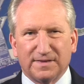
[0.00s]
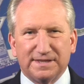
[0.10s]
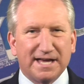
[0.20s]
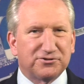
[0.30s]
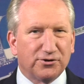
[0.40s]

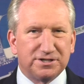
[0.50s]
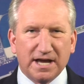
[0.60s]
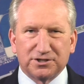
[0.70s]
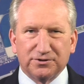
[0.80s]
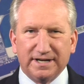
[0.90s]
That
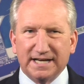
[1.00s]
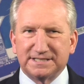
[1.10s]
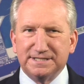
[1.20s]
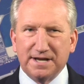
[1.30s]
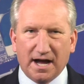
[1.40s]
trajectory
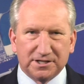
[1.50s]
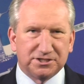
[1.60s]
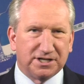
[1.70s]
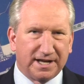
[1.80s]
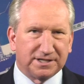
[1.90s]
has not
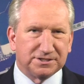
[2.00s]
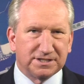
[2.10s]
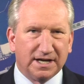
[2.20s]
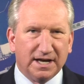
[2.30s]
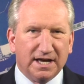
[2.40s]

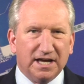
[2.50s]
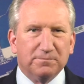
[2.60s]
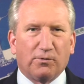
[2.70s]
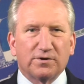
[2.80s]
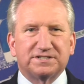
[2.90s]
changed.
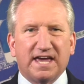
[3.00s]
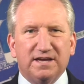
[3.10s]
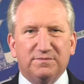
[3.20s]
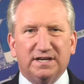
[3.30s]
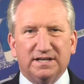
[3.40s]
Imports
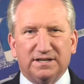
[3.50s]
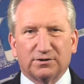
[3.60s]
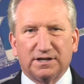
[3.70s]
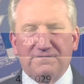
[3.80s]
came in at nearly